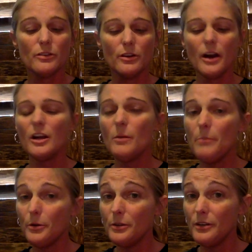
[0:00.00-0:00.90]
They're not a
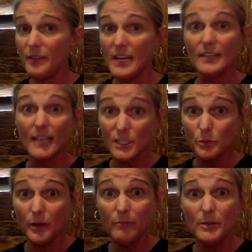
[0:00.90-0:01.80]
component of heat. That's
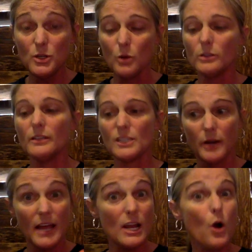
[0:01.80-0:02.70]
what I've been told, and that's
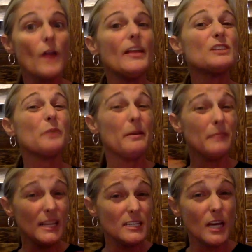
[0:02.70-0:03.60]
what I'm
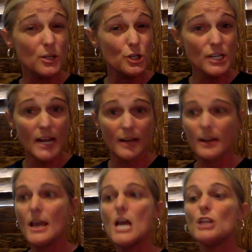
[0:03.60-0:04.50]
led to understand.
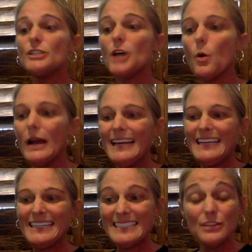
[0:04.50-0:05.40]
So
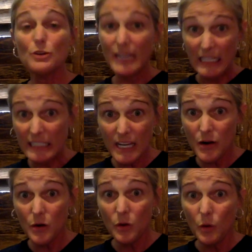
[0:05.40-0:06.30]
it's either in
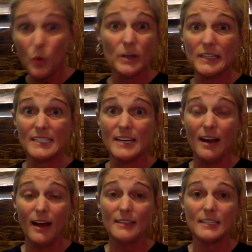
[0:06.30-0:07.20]
there or it's
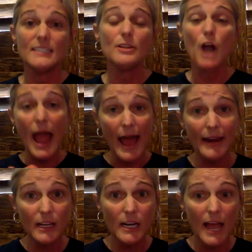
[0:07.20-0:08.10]
not. It's either
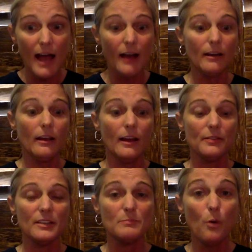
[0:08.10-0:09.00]
added at
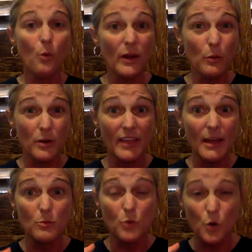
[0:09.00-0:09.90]
the point where
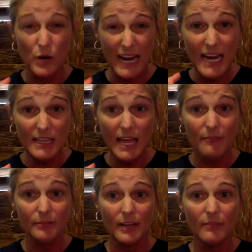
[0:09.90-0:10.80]
they create
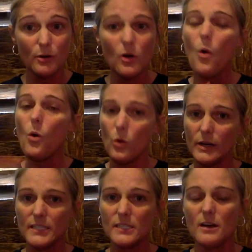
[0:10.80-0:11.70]
that flavor, or
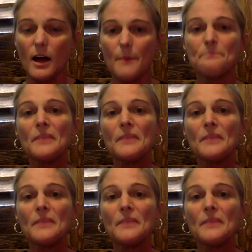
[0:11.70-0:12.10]
it's not.